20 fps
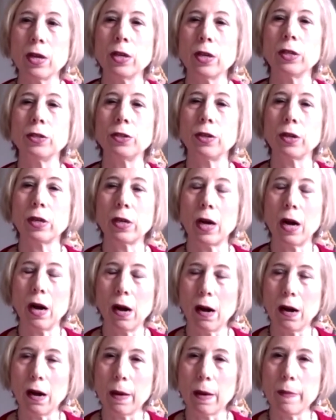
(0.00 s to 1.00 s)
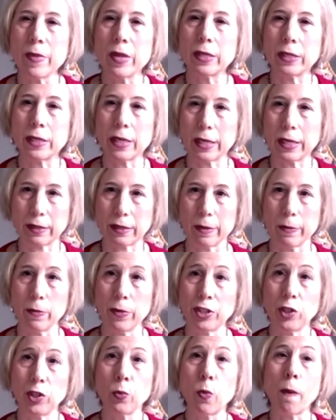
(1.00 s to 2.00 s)
to calm the system,
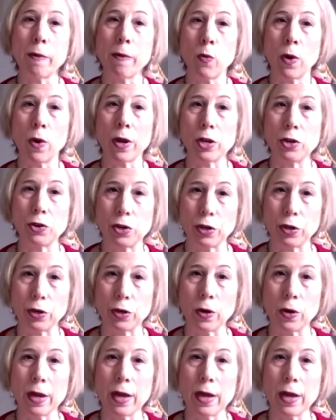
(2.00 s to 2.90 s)
which is what we want to do.